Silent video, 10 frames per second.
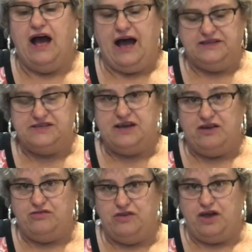I'll tell
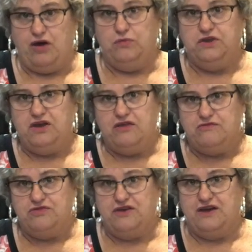you, the only other
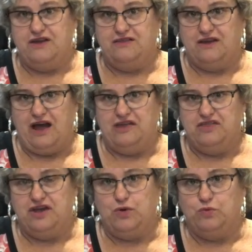thing that I
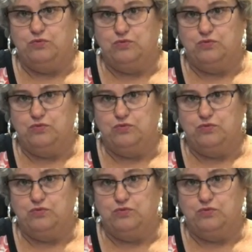think would